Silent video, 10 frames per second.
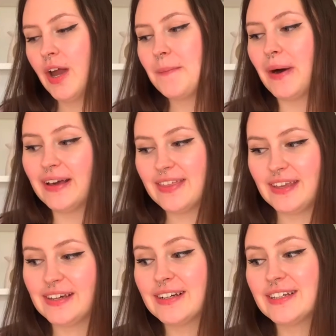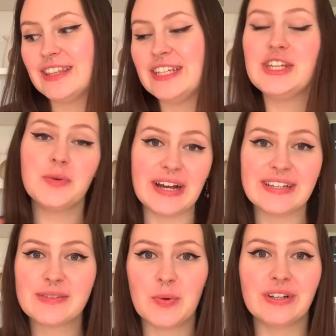but I think the
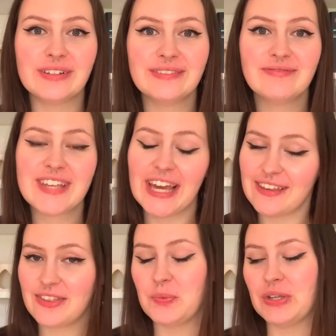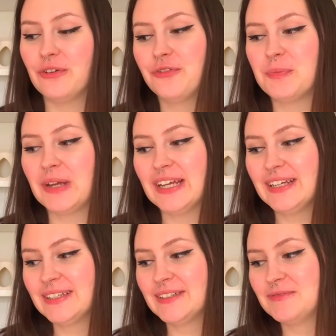US one takes the win for me.